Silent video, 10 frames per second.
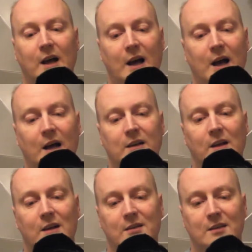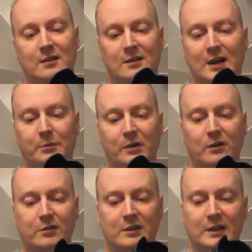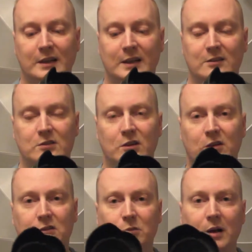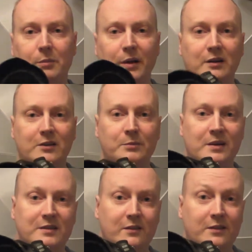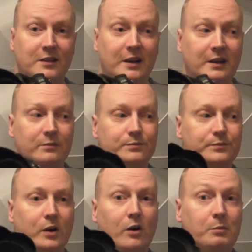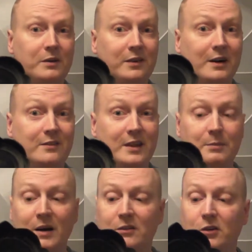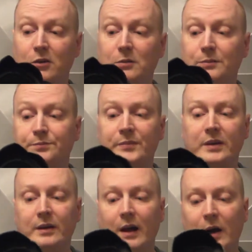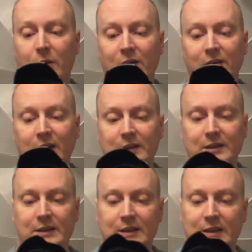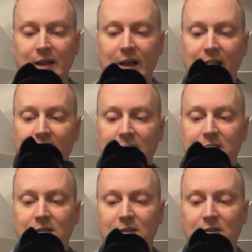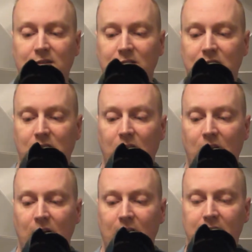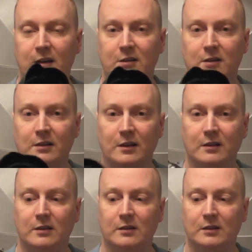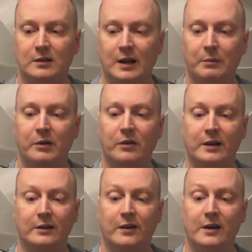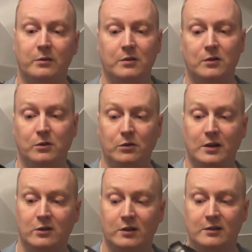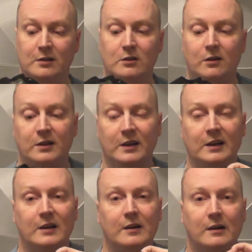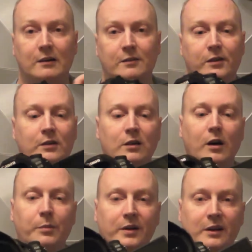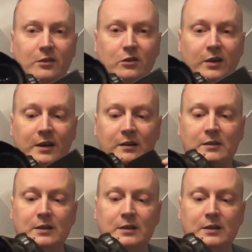and it's a decent camera. Obviously it's not as well built as my 7D or my 5D Mark II, however it is a decent camera really for anyone who's interested. It's got the full opening screen,